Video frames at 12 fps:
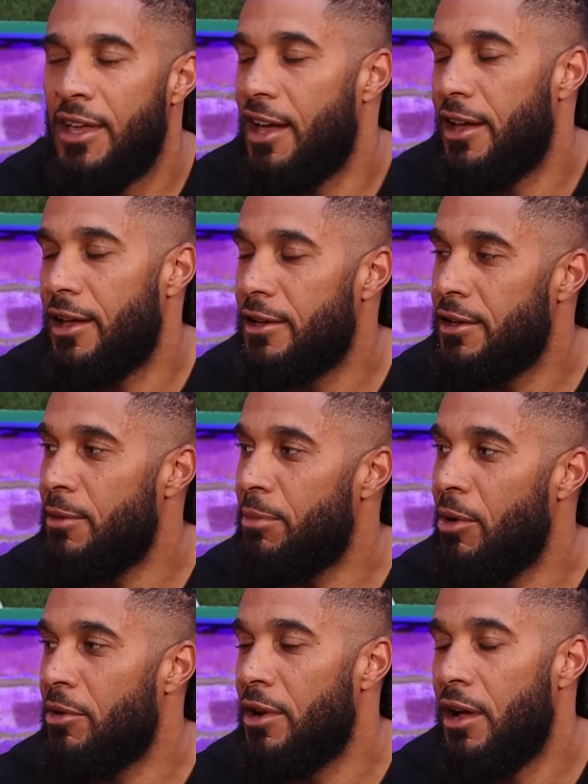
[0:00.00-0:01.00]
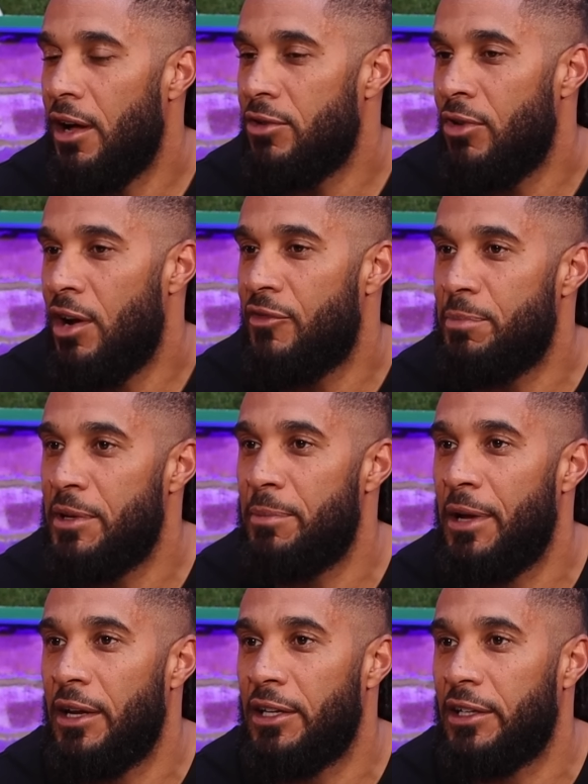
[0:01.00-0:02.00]
seconds yeah, at the end. Not bad. I'd rather it
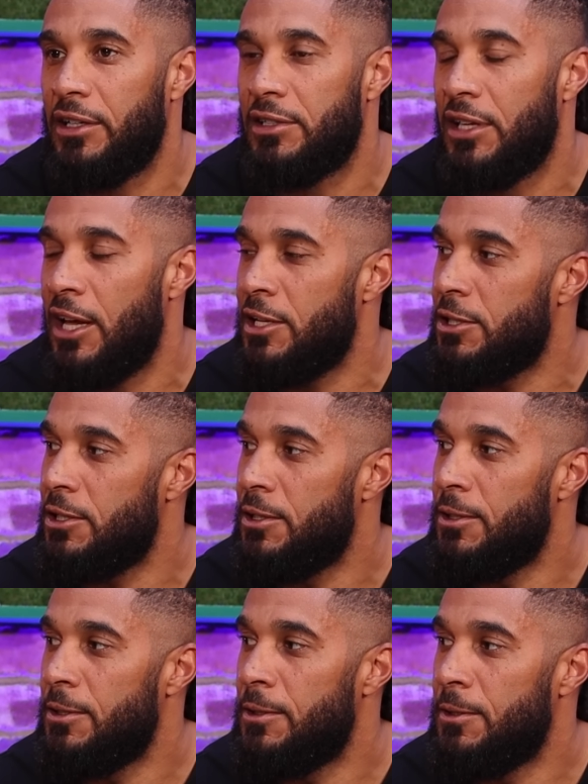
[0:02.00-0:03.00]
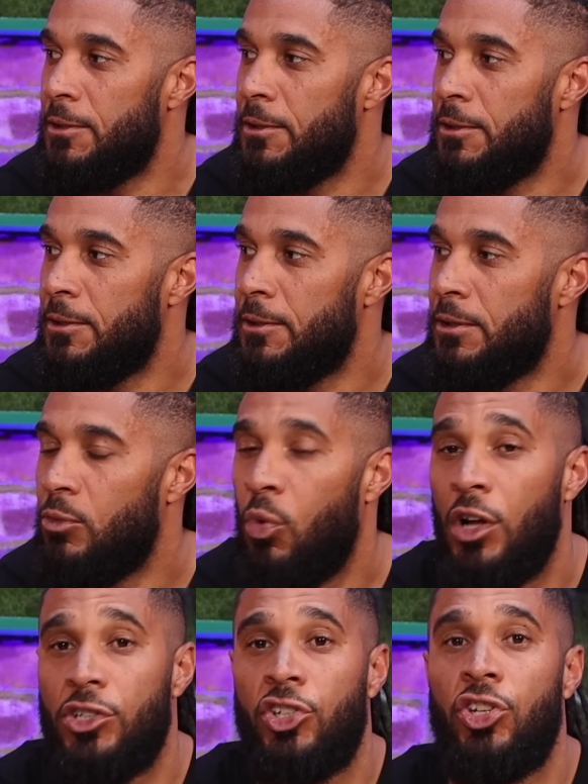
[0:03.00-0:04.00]
be about Nicolas Cage.
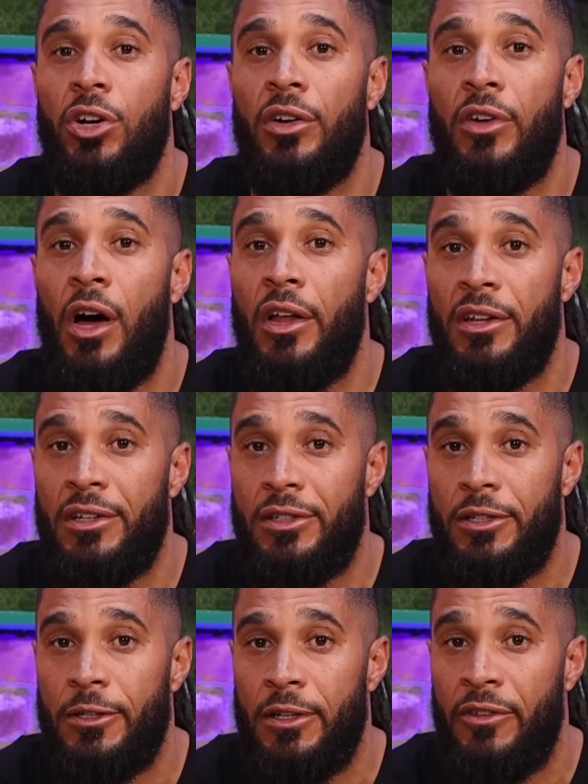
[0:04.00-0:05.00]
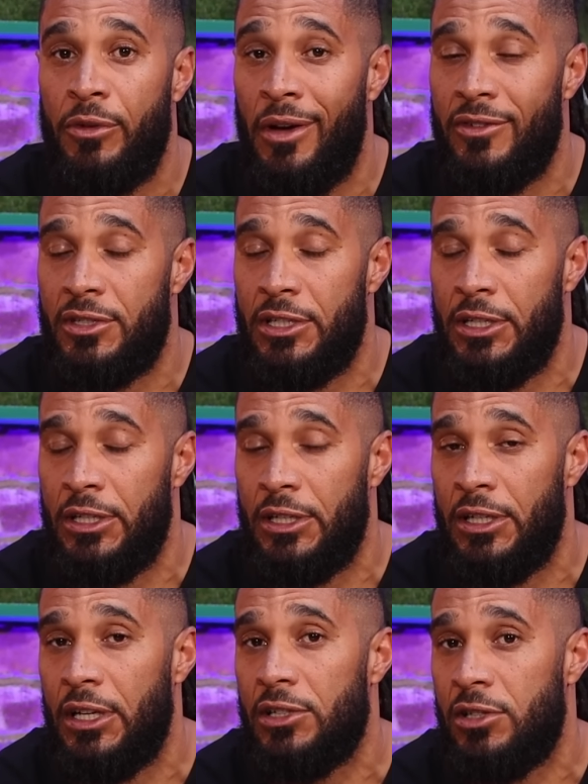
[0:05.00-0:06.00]
Uh, Watch Shutter Island if you haven't seen
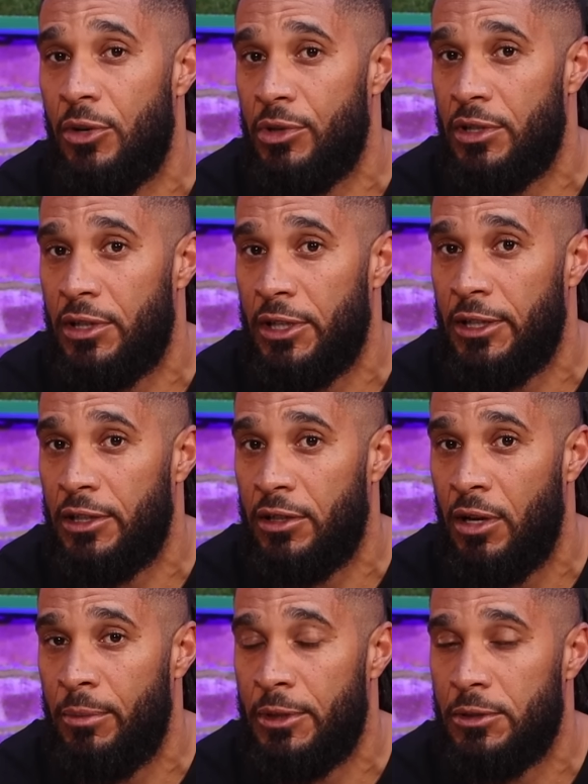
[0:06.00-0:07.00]
it, and let us know what you think in the